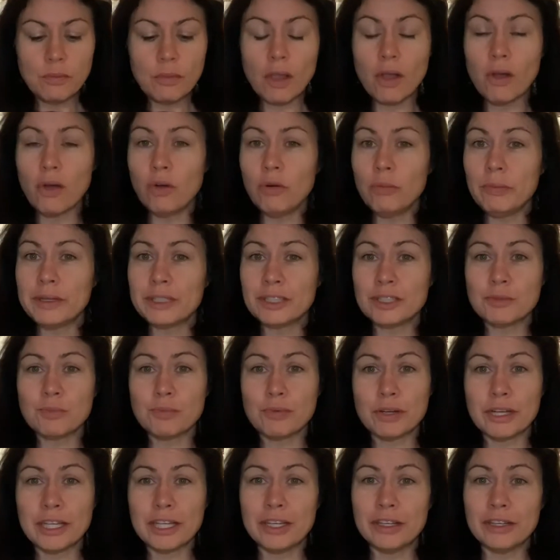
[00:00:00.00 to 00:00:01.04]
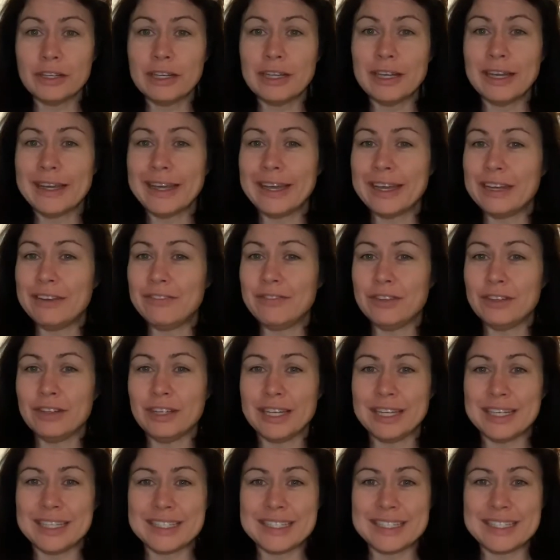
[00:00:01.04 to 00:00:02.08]
Oatmeal is pretty good. Again, if you
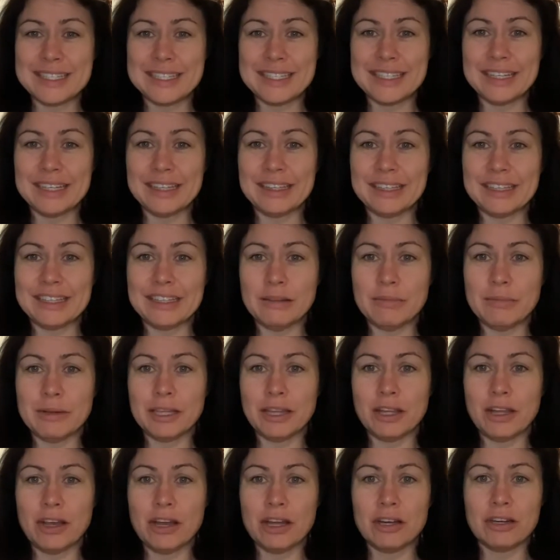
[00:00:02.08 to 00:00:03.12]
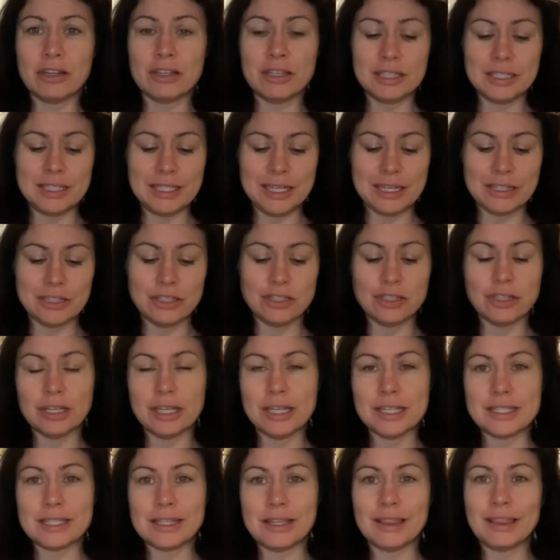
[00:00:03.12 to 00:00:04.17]
let it sit a little bit longer, the texture
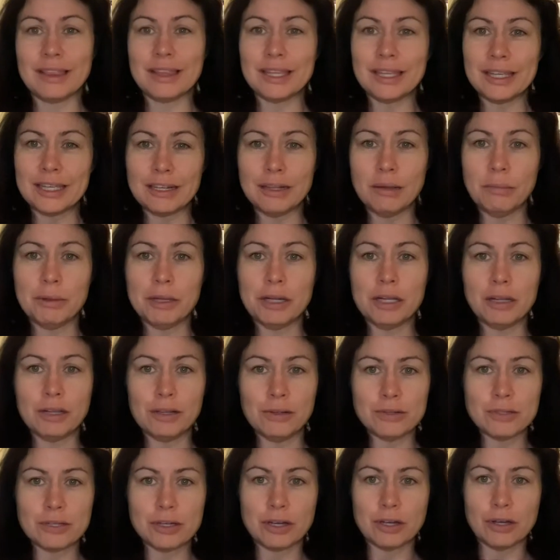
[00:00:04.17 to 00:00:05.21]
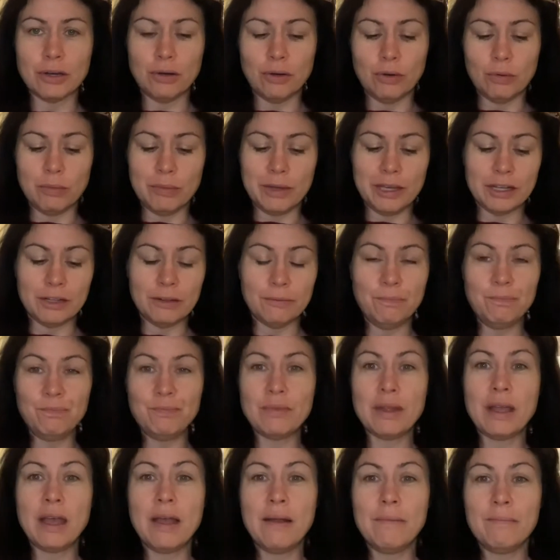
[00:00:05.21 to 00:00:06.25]
gets a little bit closer to oatmeal.
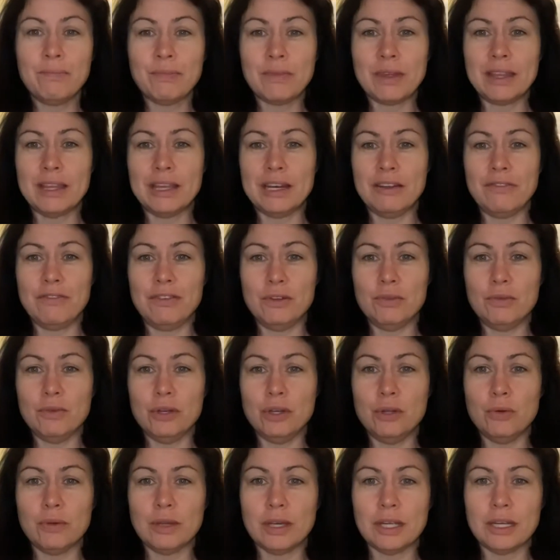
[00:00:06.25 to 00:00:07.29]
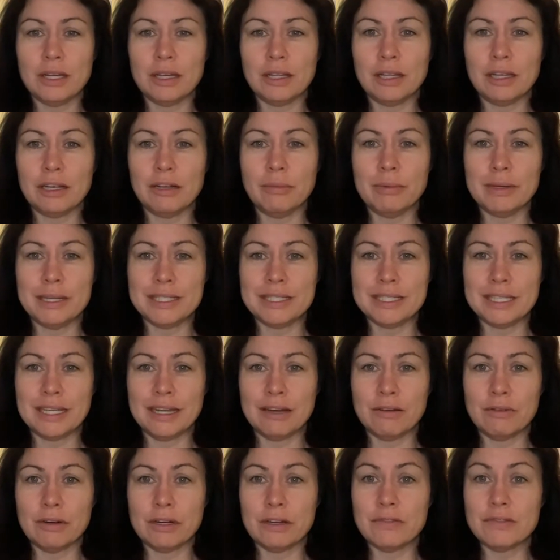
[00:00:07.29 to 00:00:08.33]
And then if you nuke it a little bit to
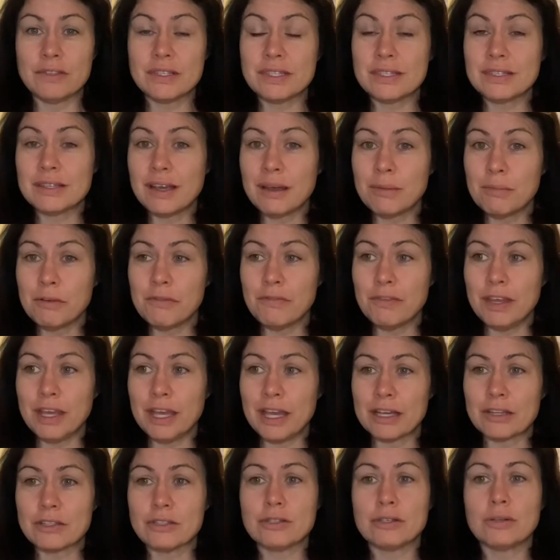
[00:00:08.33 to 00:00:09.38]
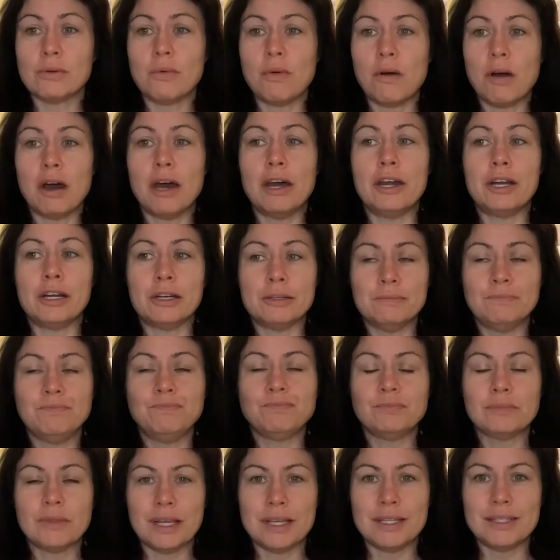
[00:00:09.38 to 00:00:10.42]
get rid of some of the extra water,
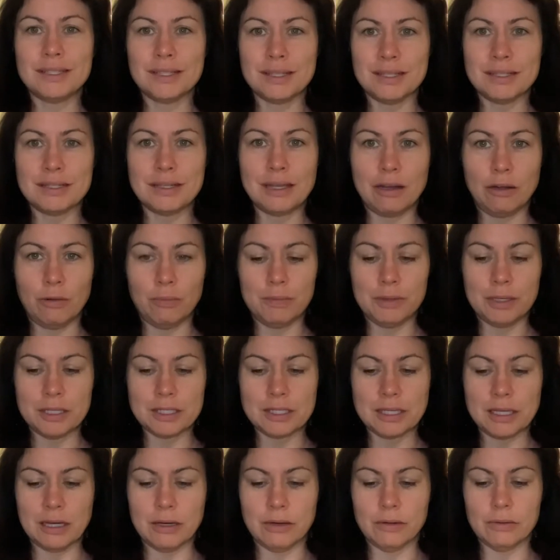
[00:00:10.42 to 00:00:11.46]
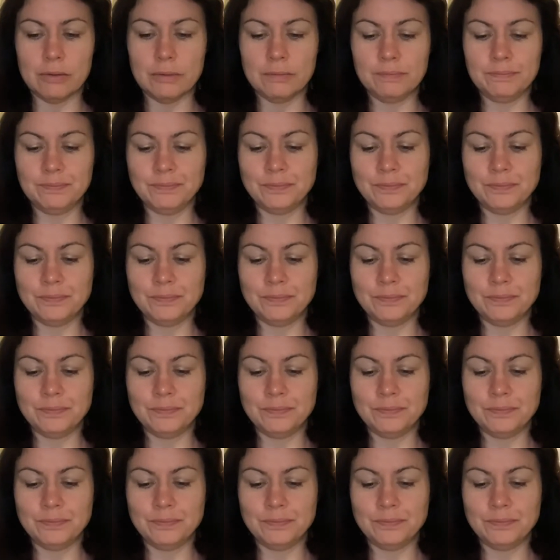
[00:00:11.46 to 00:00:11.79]
it does help this out.